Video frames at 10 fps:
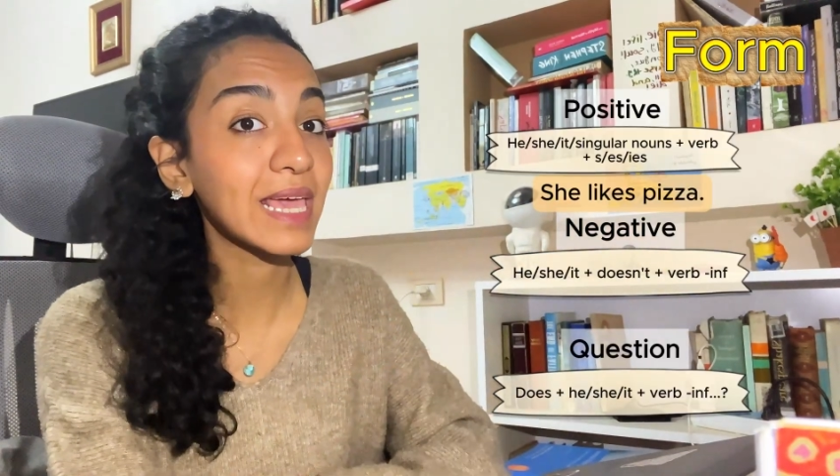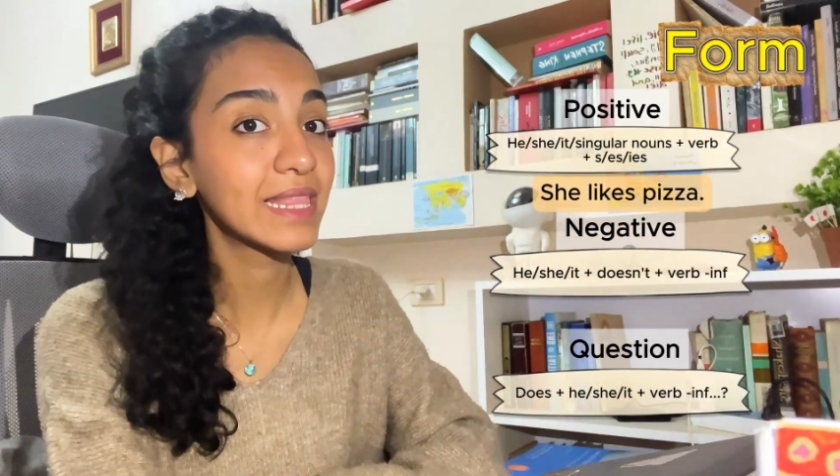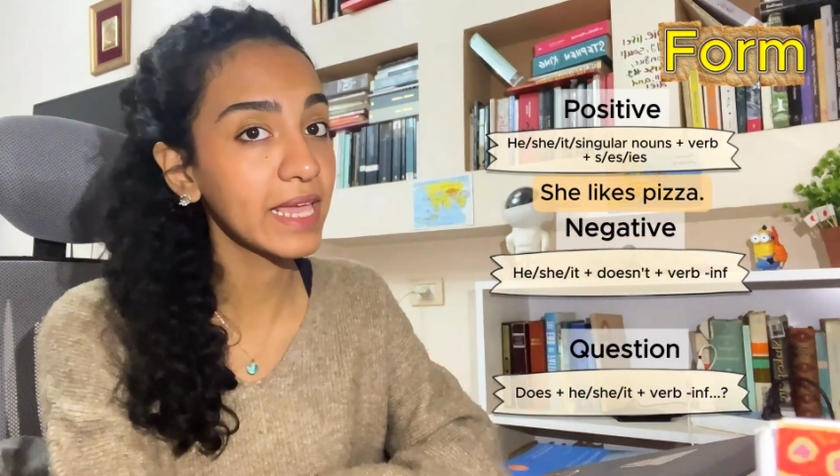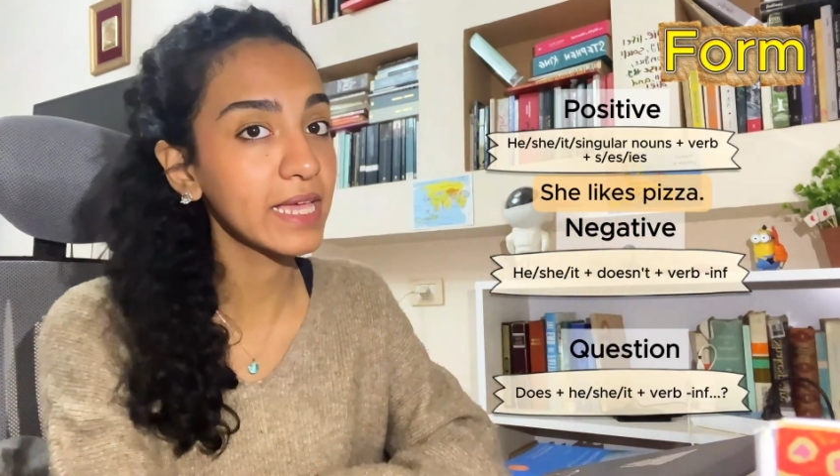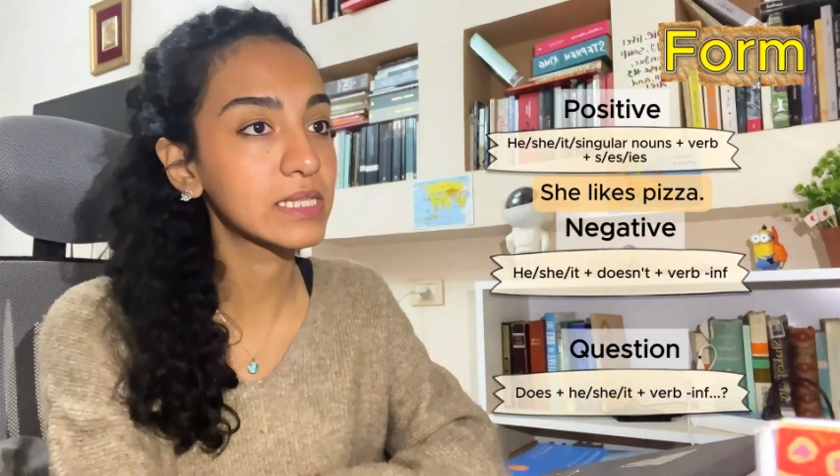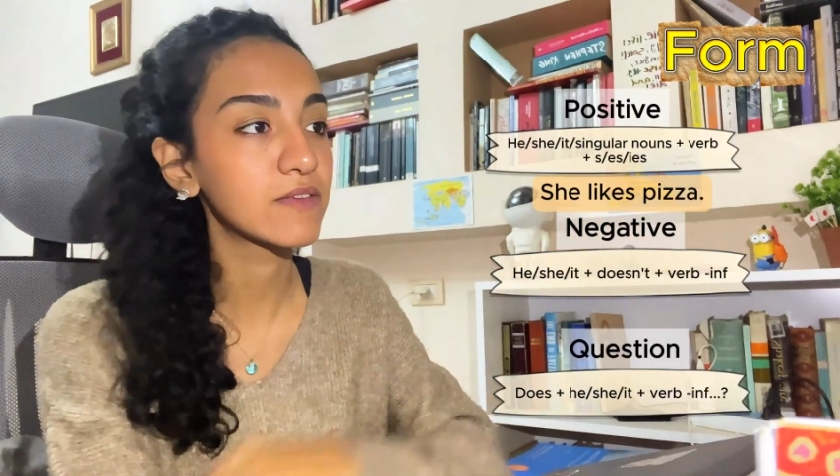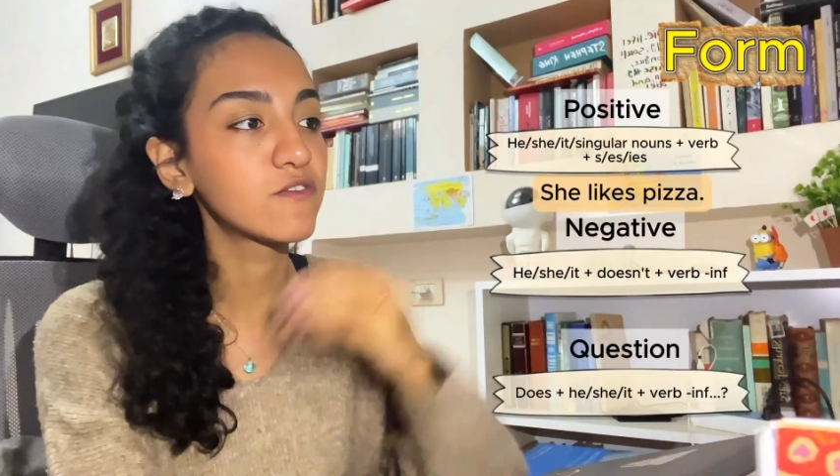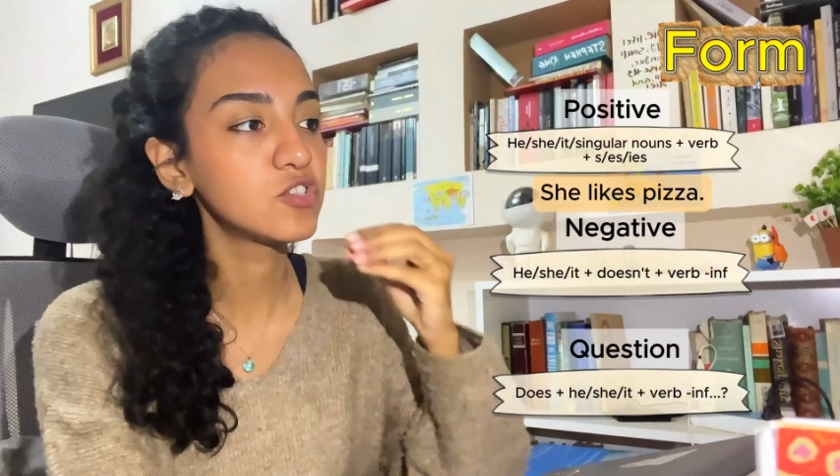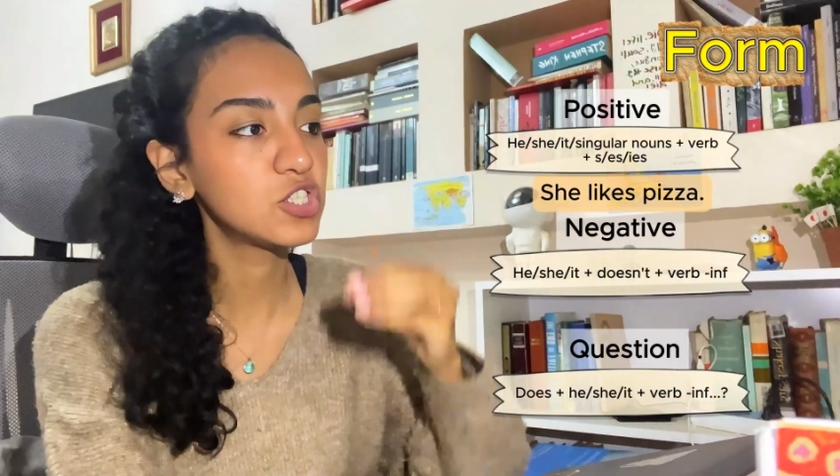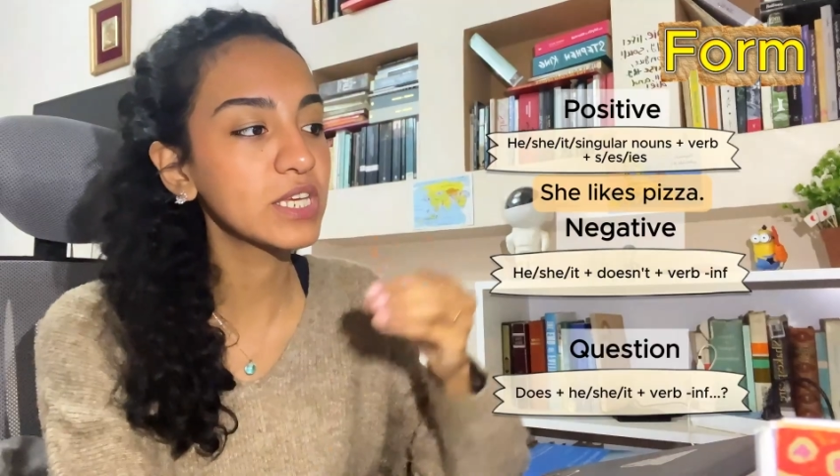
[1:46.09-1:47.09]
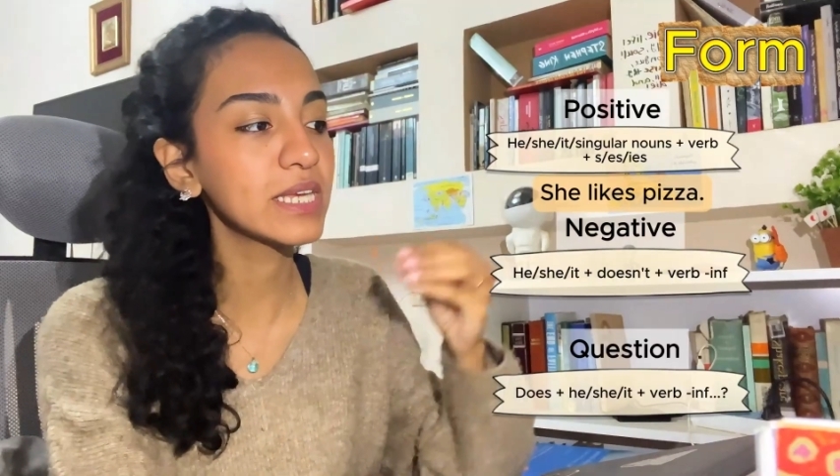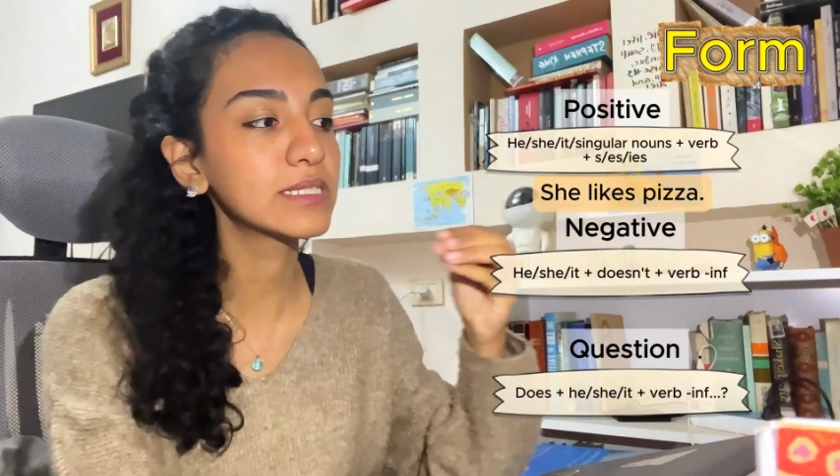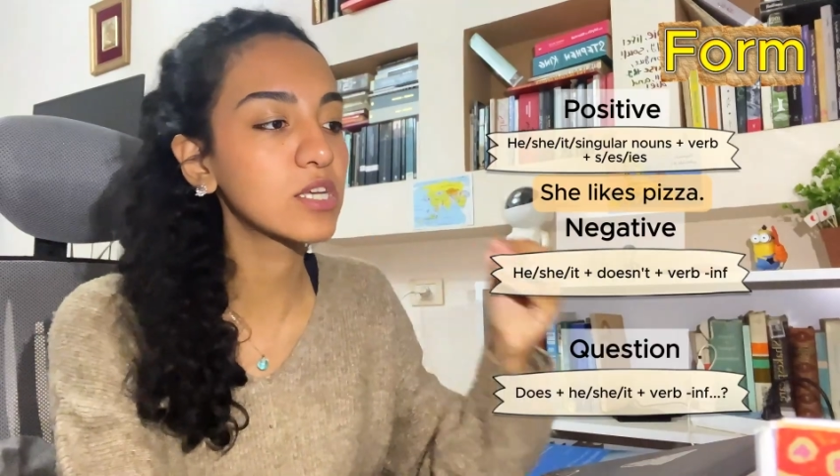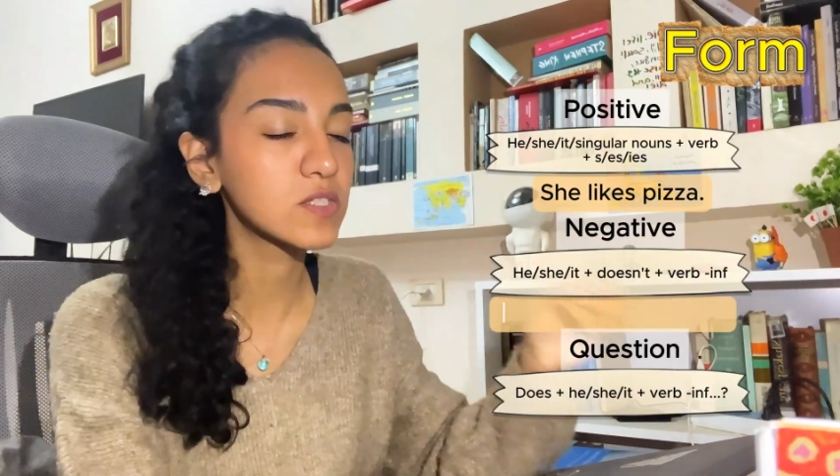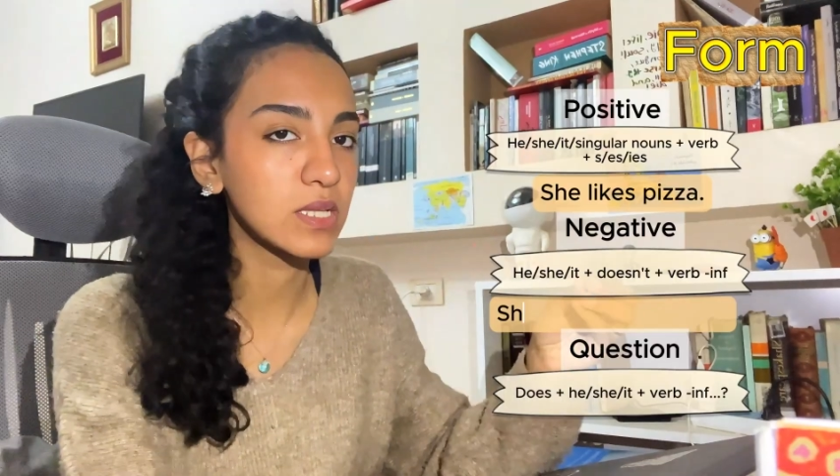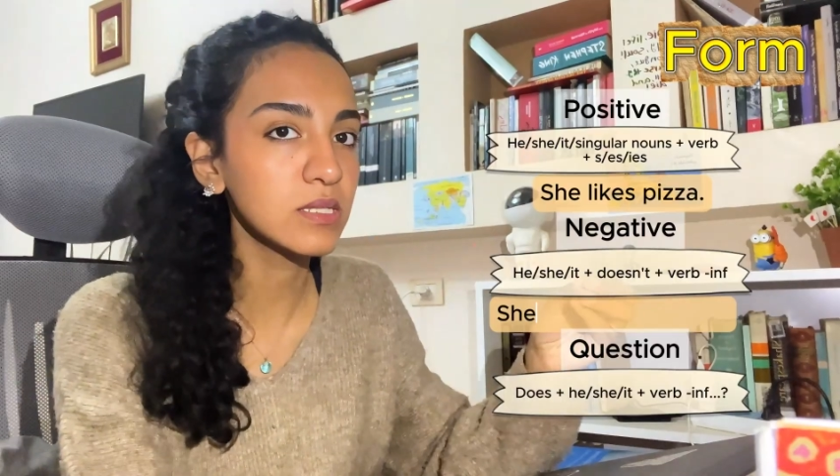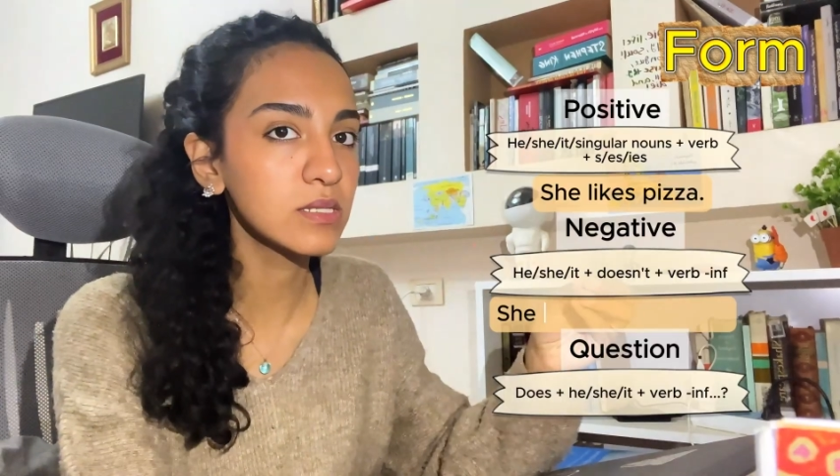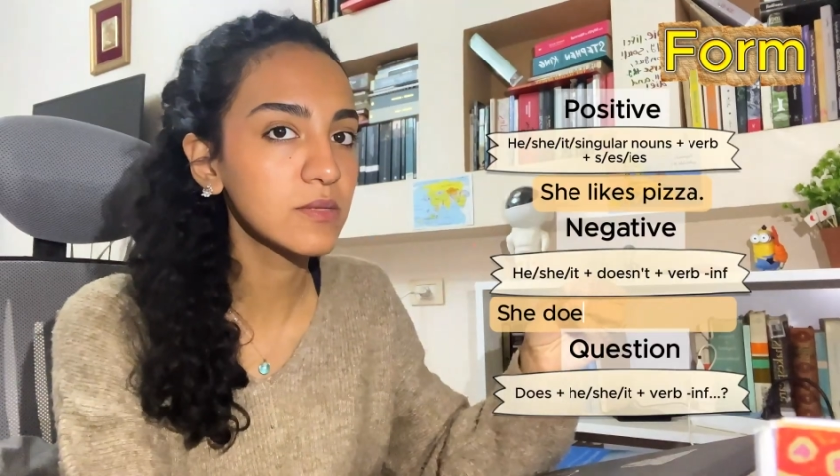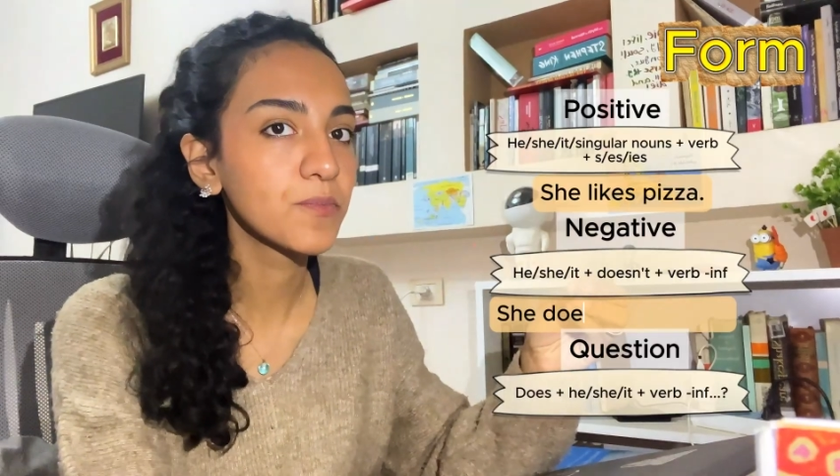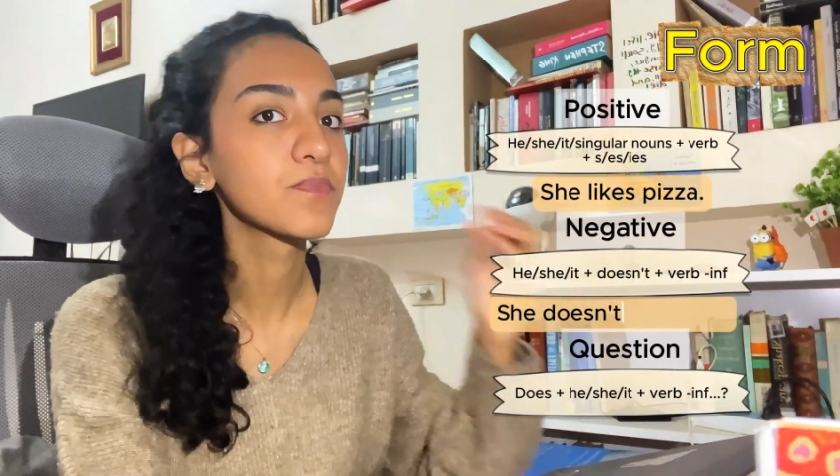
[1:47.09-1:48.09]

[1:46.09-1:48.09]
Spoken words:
negative, she doesn't,